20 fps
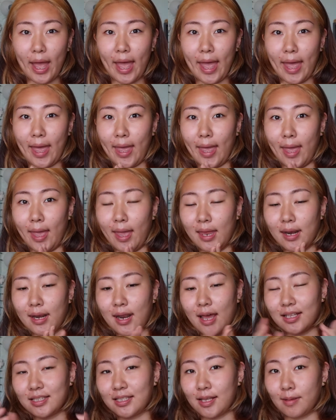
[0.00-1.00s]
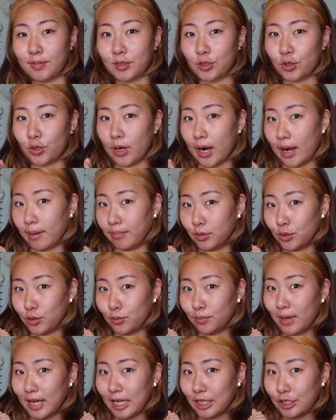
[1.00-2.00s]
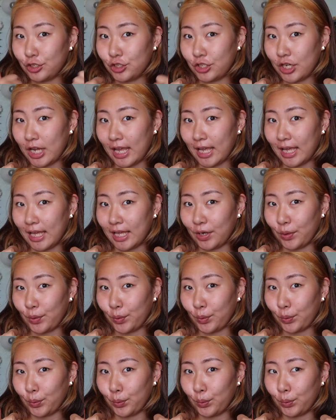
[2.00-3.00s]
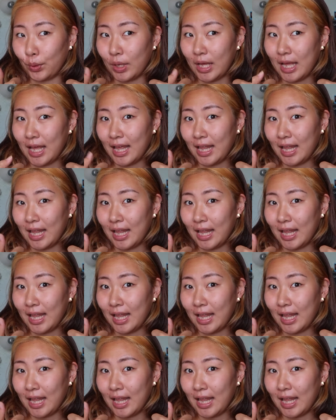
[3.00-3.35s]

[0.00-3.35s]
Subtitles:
and subscribe to my channel,